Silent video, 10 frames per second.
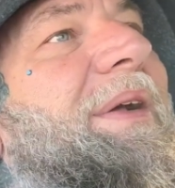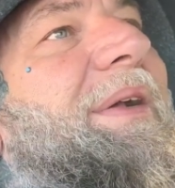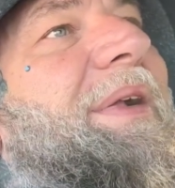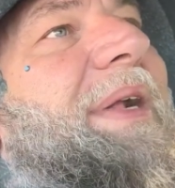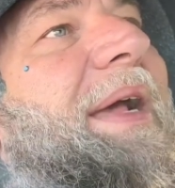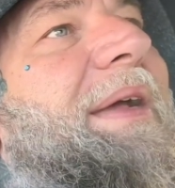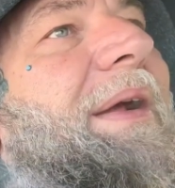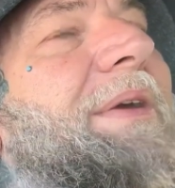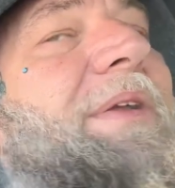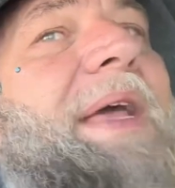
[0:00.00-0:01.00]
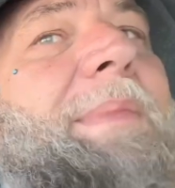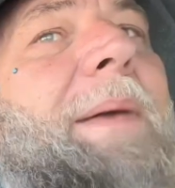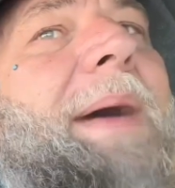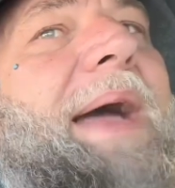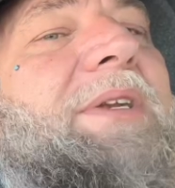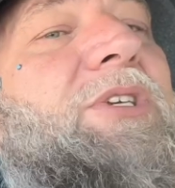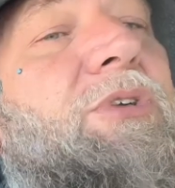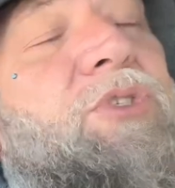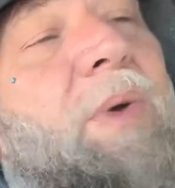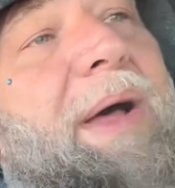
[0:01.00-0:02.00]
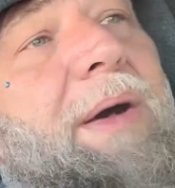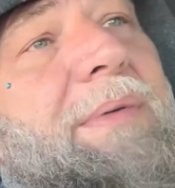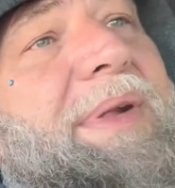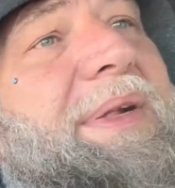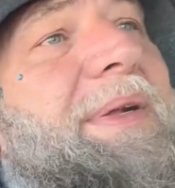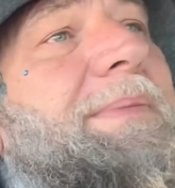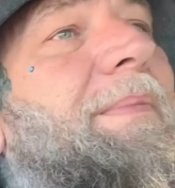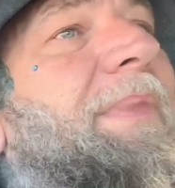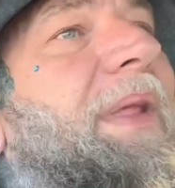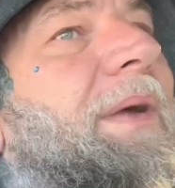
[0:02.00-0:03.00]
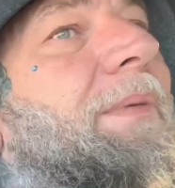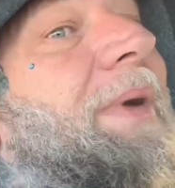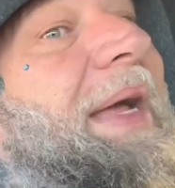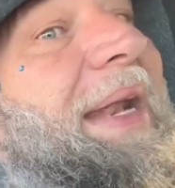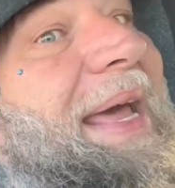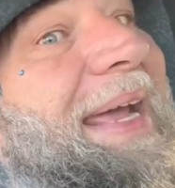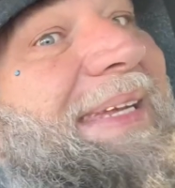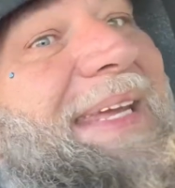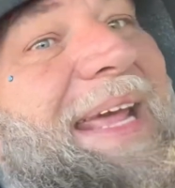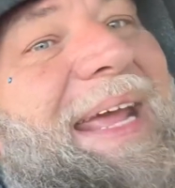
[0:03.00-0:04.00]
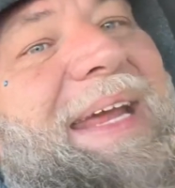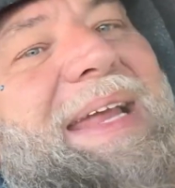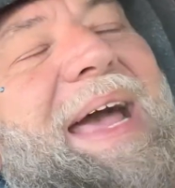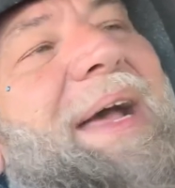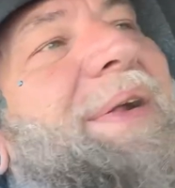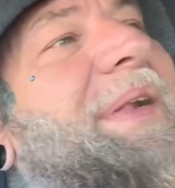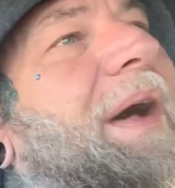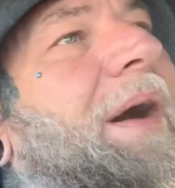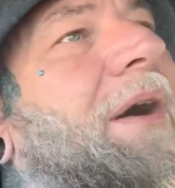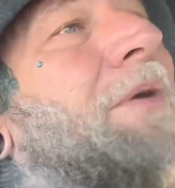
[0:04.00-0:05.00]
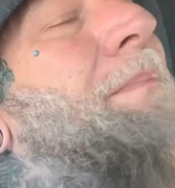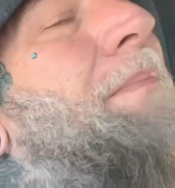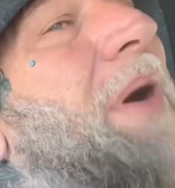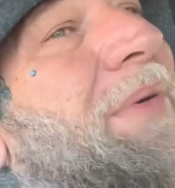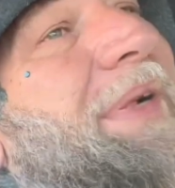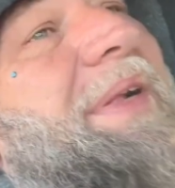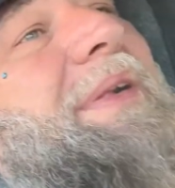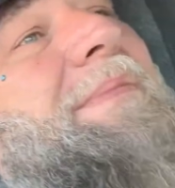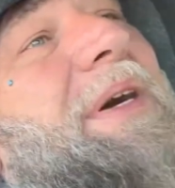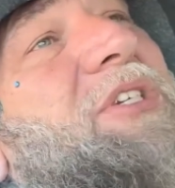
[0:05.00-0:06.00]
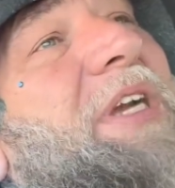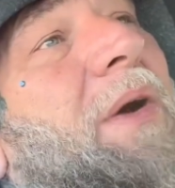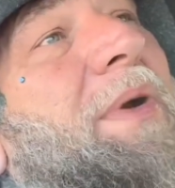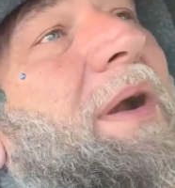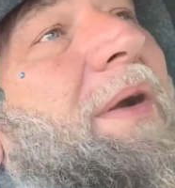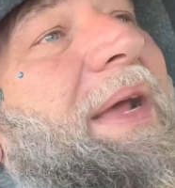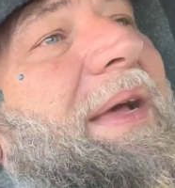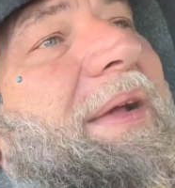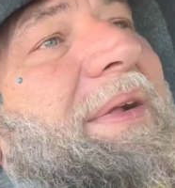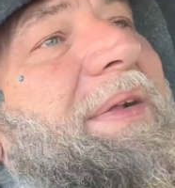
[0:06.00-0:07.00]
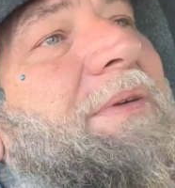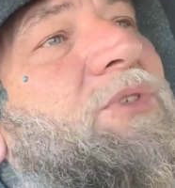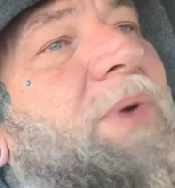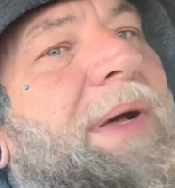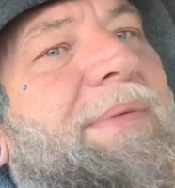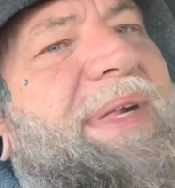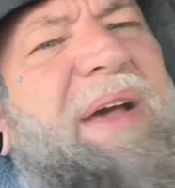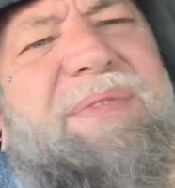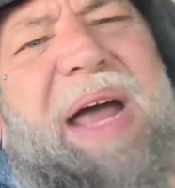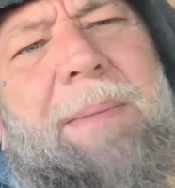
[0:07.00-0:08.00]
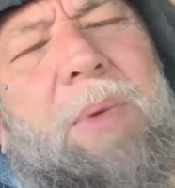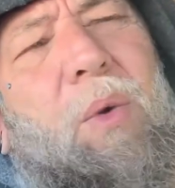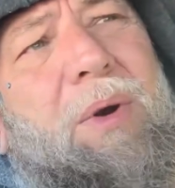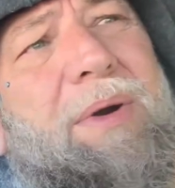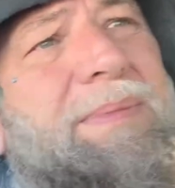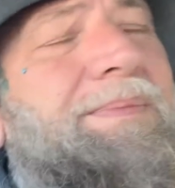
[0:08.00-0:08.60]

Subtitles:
say, you know, you're thinking about buying 212s. Well, an 18 has almost as much Coneria as 212s, if not more.